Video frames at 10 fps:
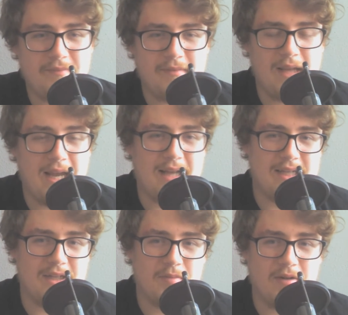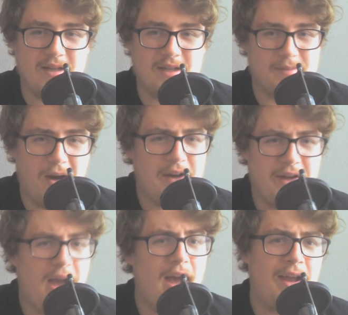Yeah, Daniel Bryan does, "My
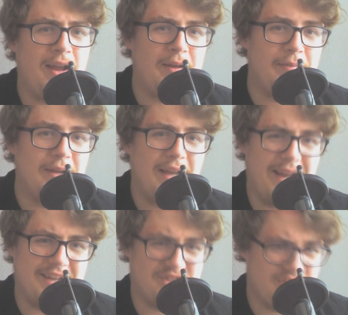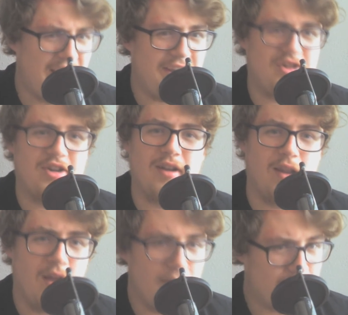name is
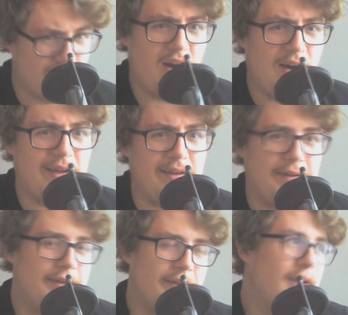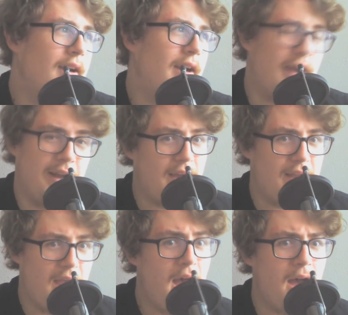Daniel Bryan, and I
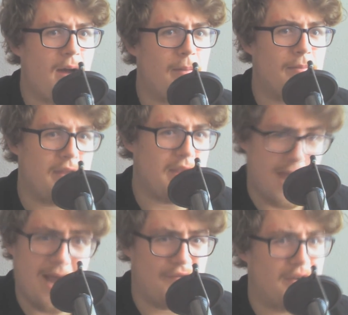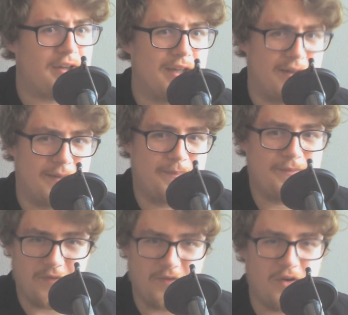am the advocate,"
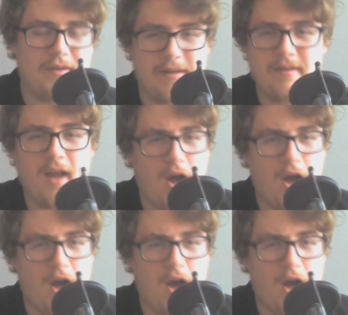for the